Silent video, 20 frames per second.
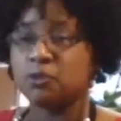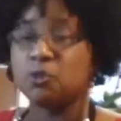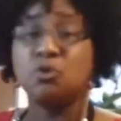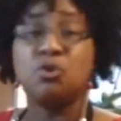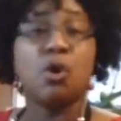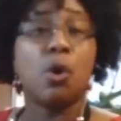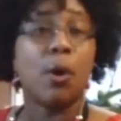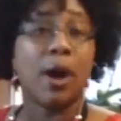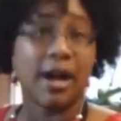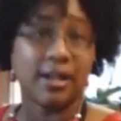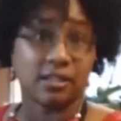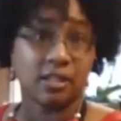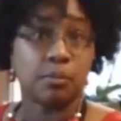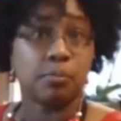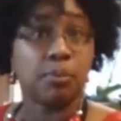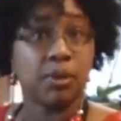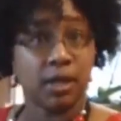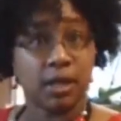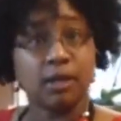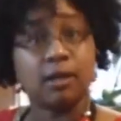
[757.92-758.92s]
know how to
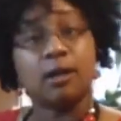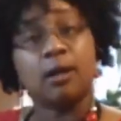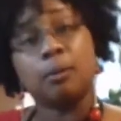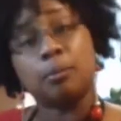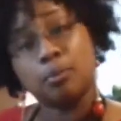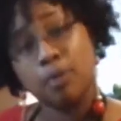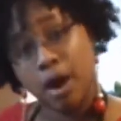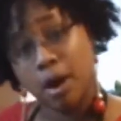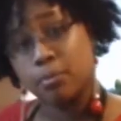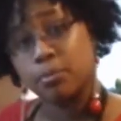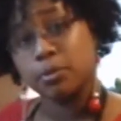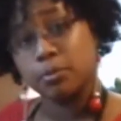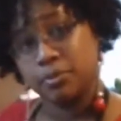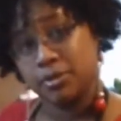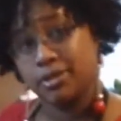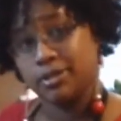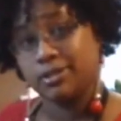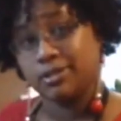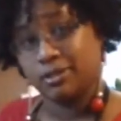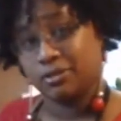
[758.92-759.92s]
pick a proper
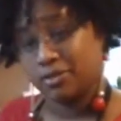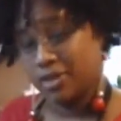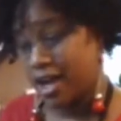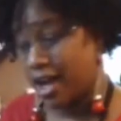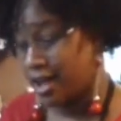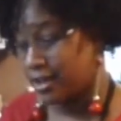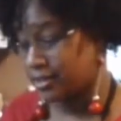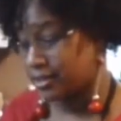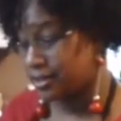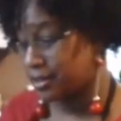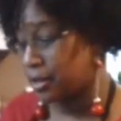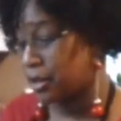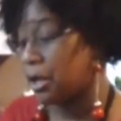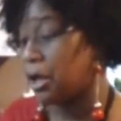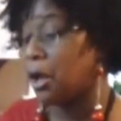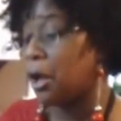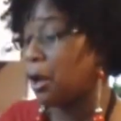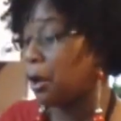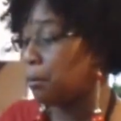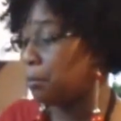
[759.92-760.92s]
piece of oxtail.
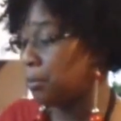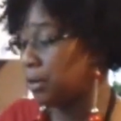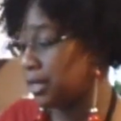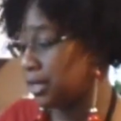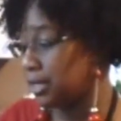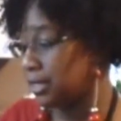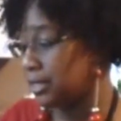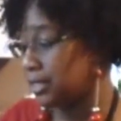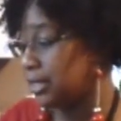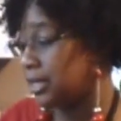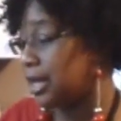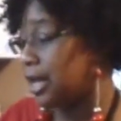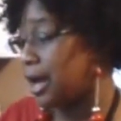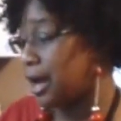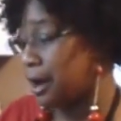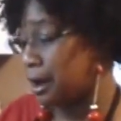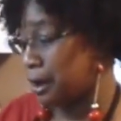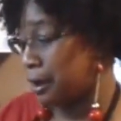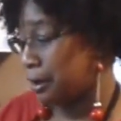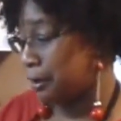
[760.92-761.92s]
But
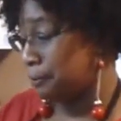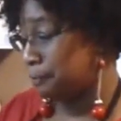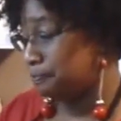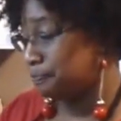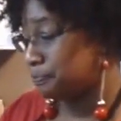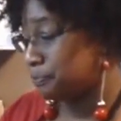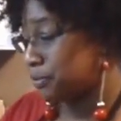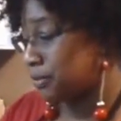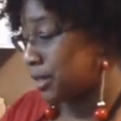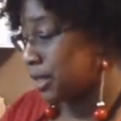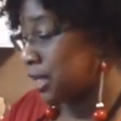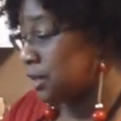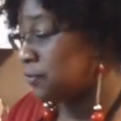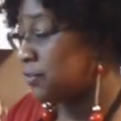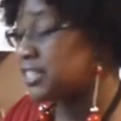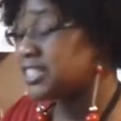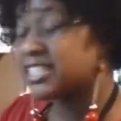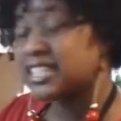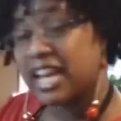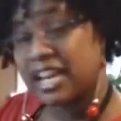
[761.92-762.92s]
if
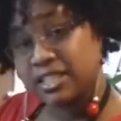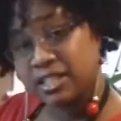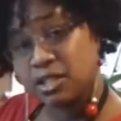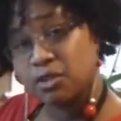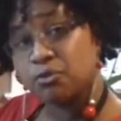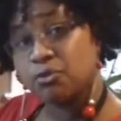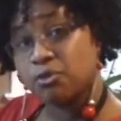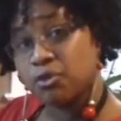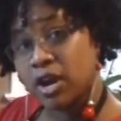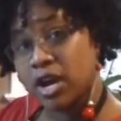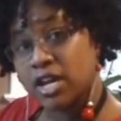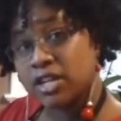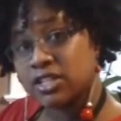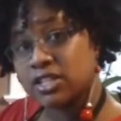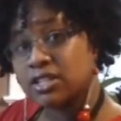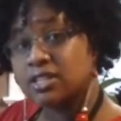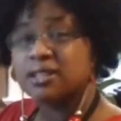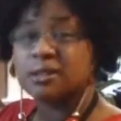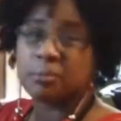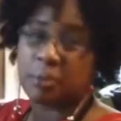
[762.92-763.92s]
it's nice and
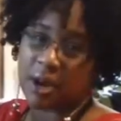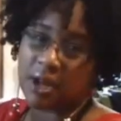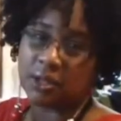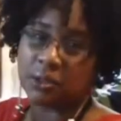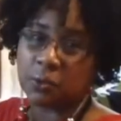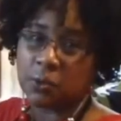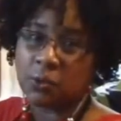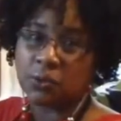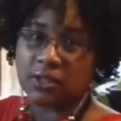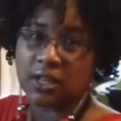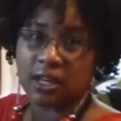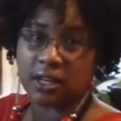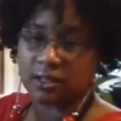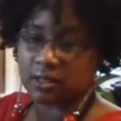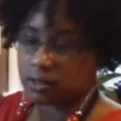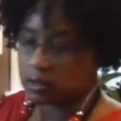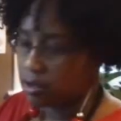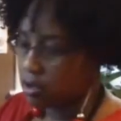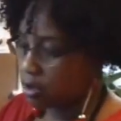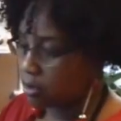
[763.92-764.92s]
fresh, it probably won't take
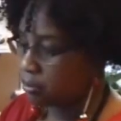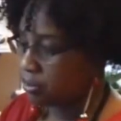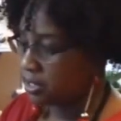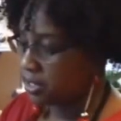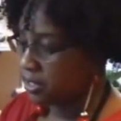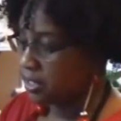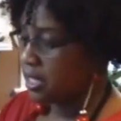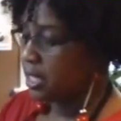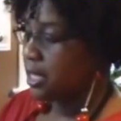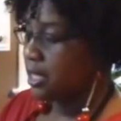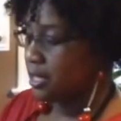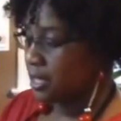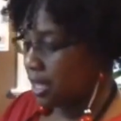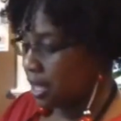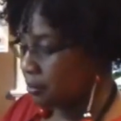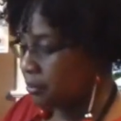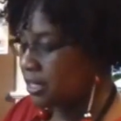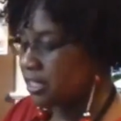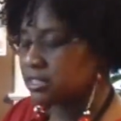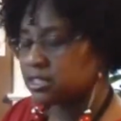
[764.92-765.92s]
as long. But
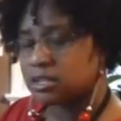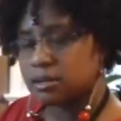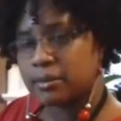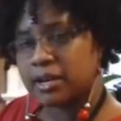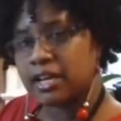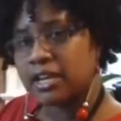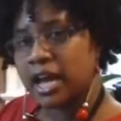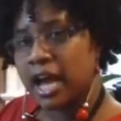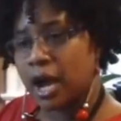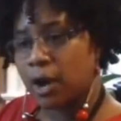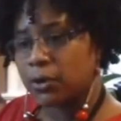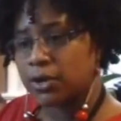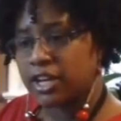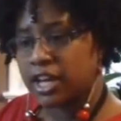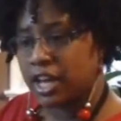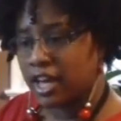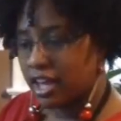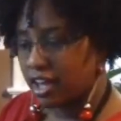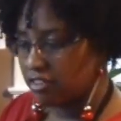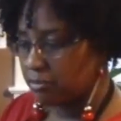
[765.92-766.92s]
I'm guessing about an hour and a
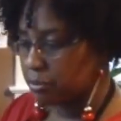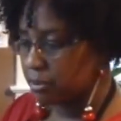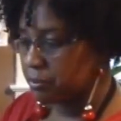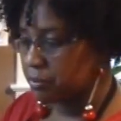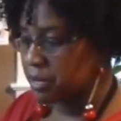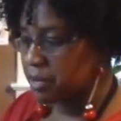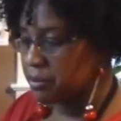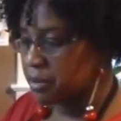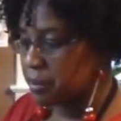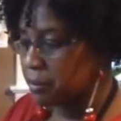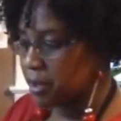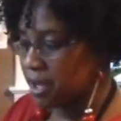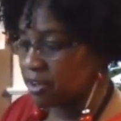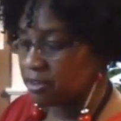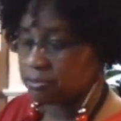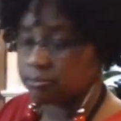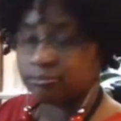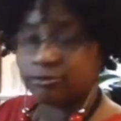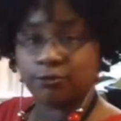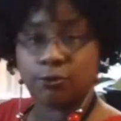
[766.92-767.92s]
half, but maybe
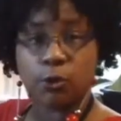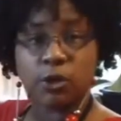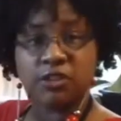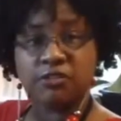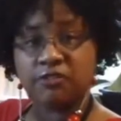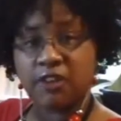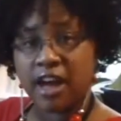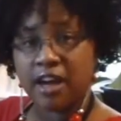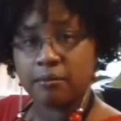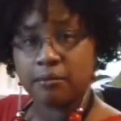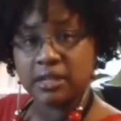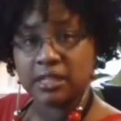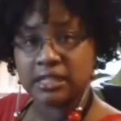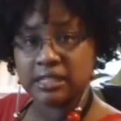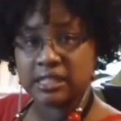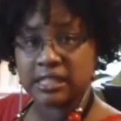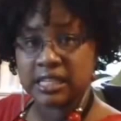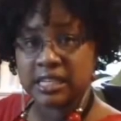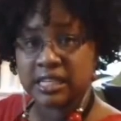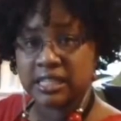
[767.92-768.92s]
about 45
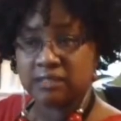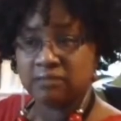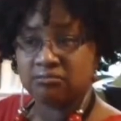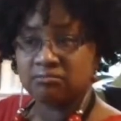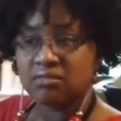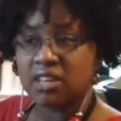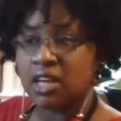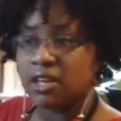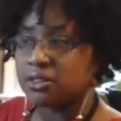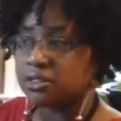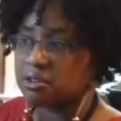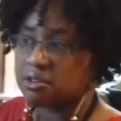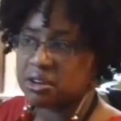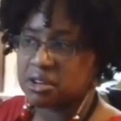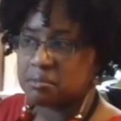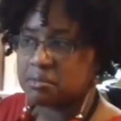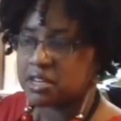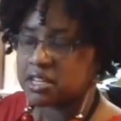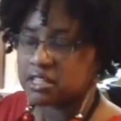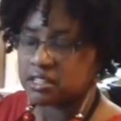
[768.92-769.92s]
minutes in,
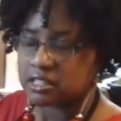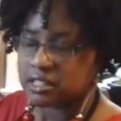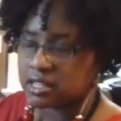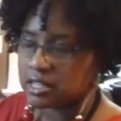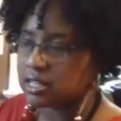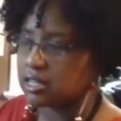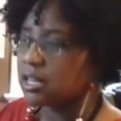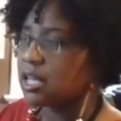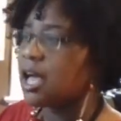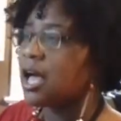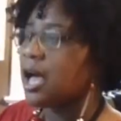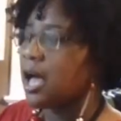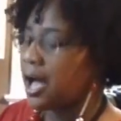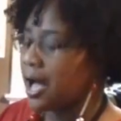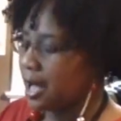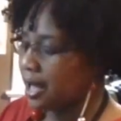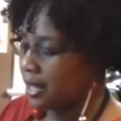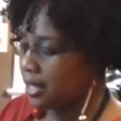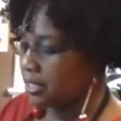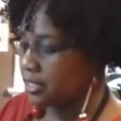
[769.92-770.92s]
30 minutes in,
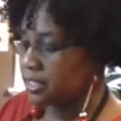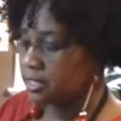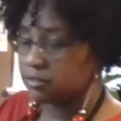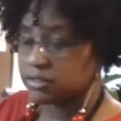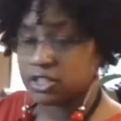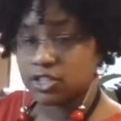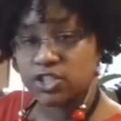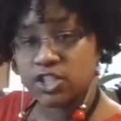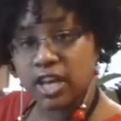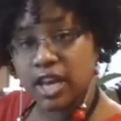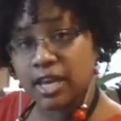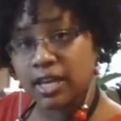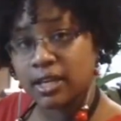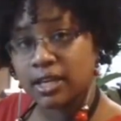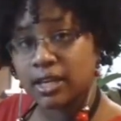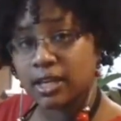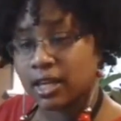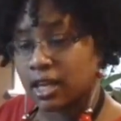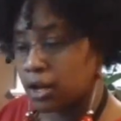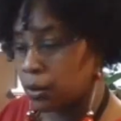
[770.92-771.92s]
I'll give it a
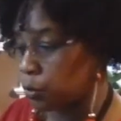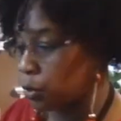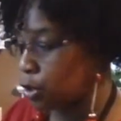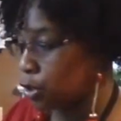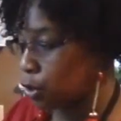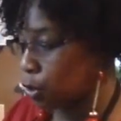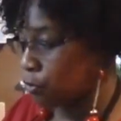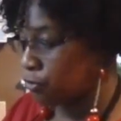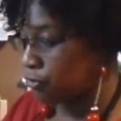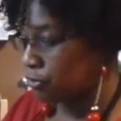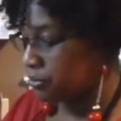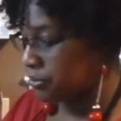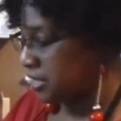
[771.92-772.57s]
check and we'll go from